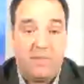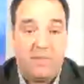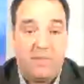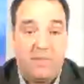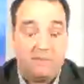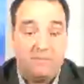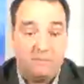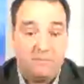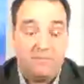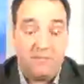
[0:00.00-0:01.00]
is,
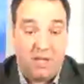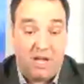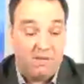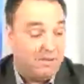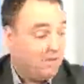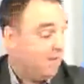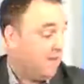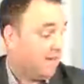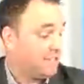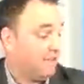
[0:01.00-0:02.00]
it's a lot.
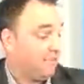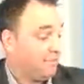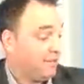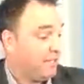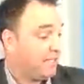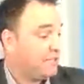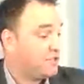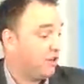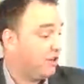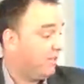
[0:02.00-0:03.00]
I actually have a pretty neat
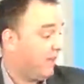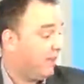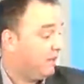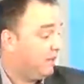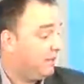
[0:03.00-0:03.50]
chart on that.